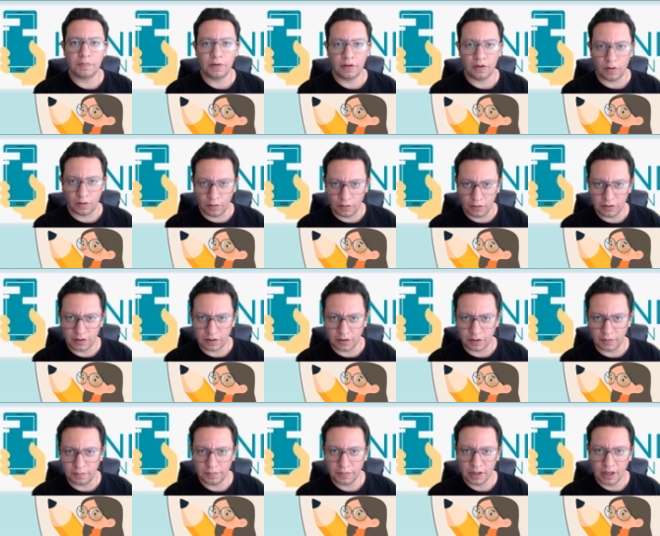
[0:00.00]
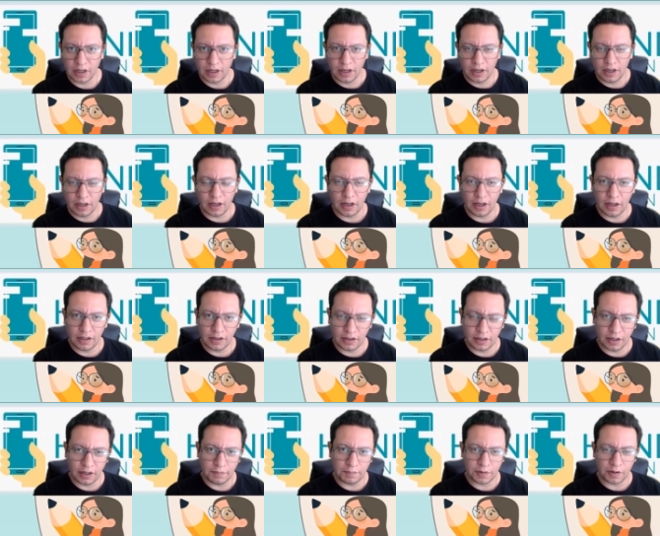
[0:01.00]
but also in
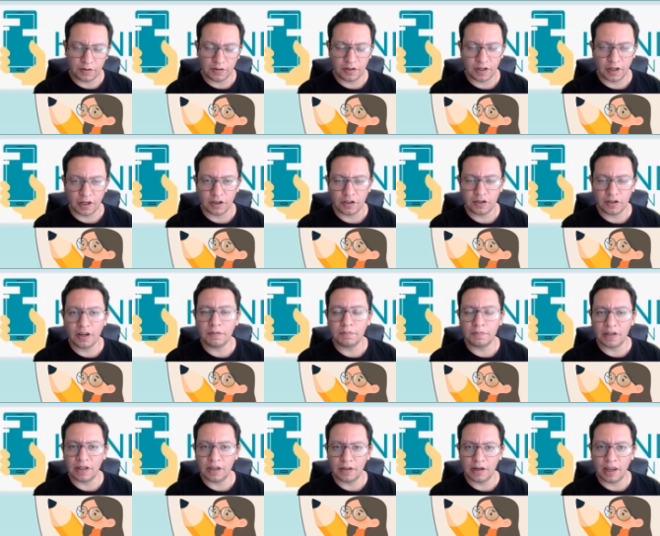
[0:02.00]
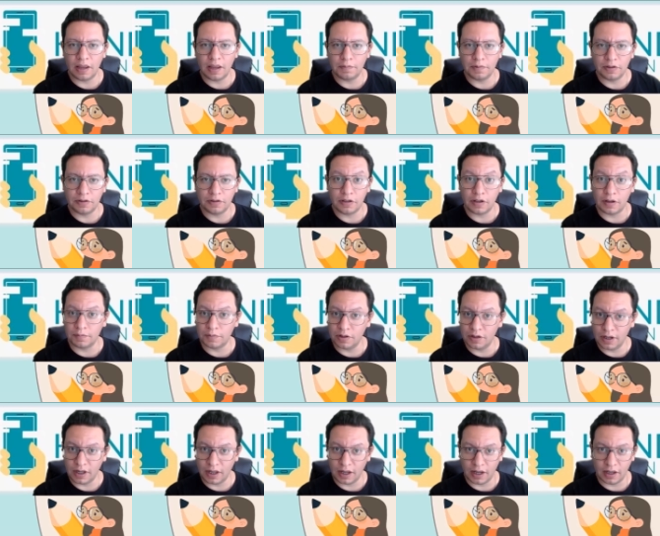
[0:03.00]
the pronunciation and being able to
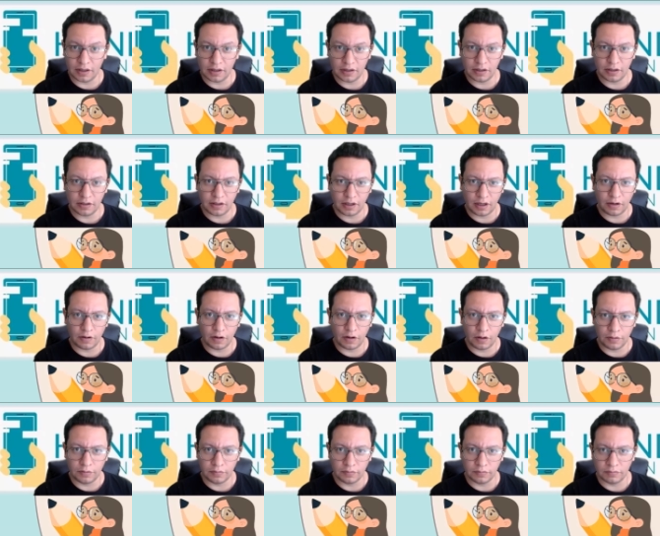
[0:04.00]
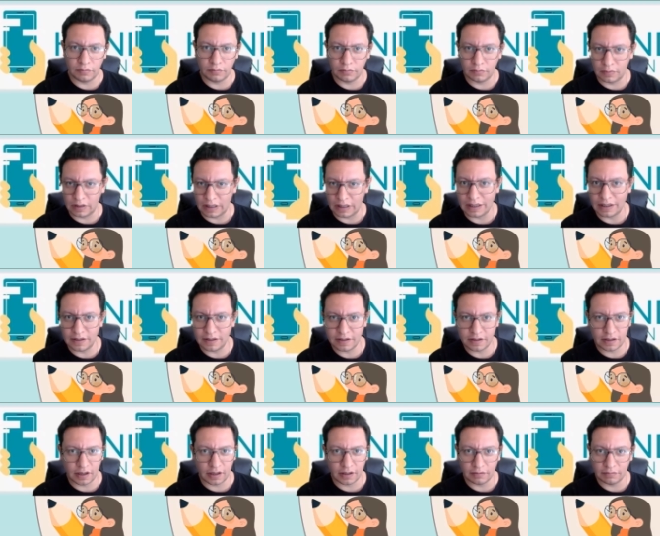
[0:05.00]
communicate their own
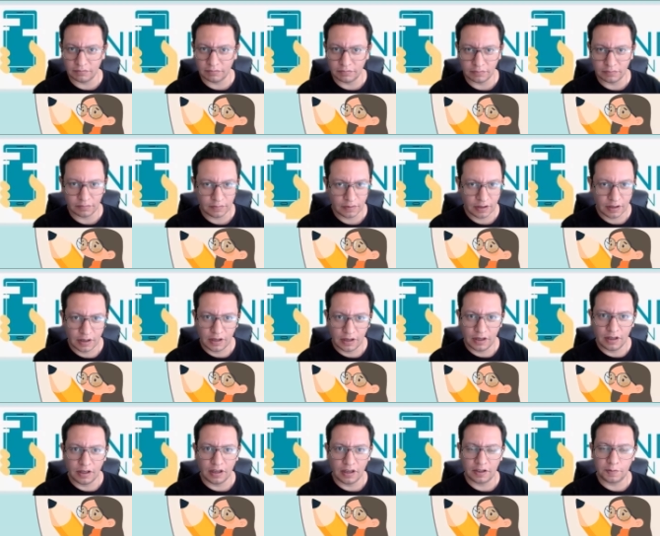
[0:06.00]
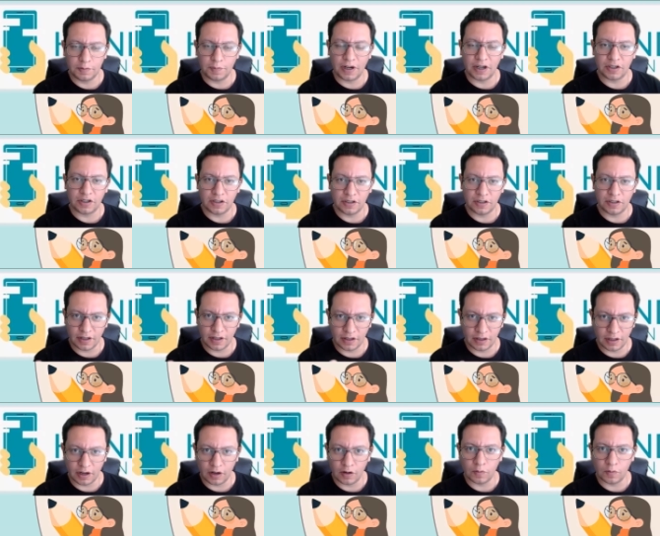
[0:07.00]
needs and expressions
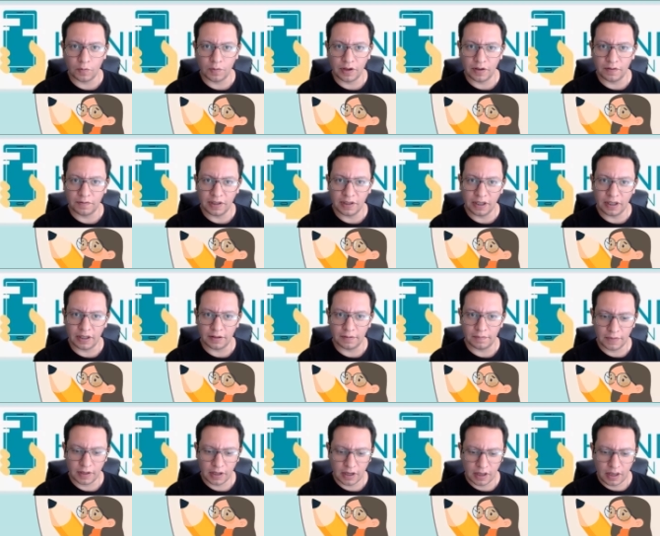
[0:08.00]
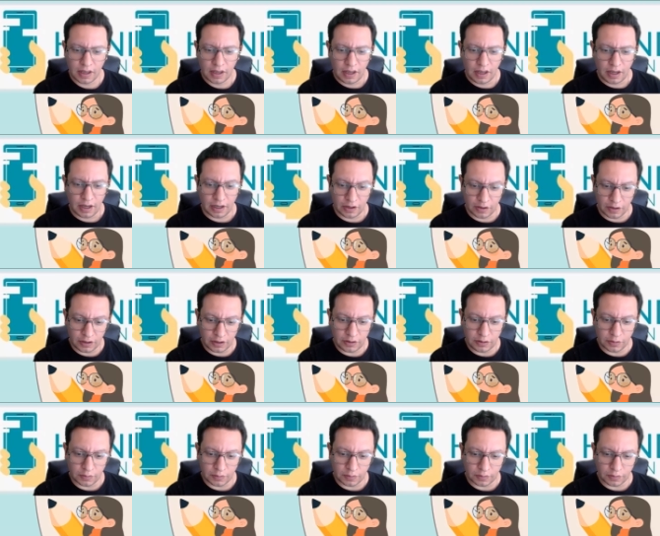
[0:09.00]
and their own way of thinking. In order
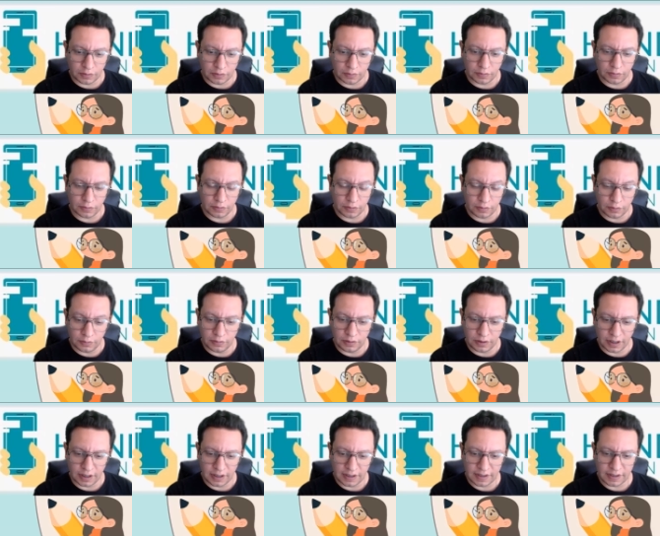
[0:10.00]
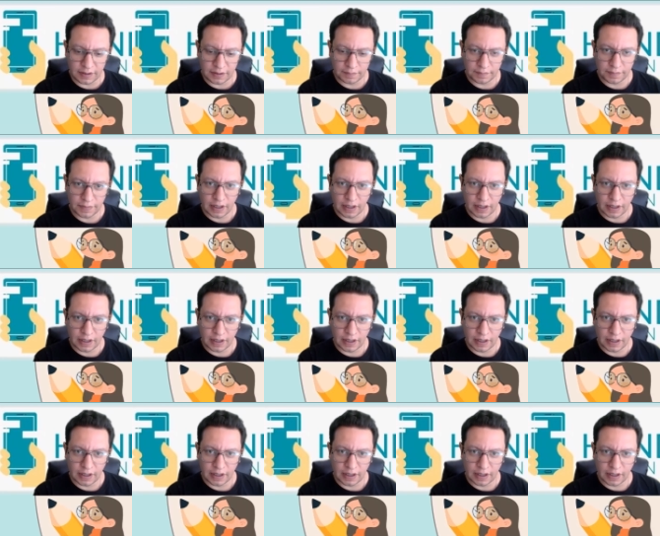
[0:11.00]
to do this,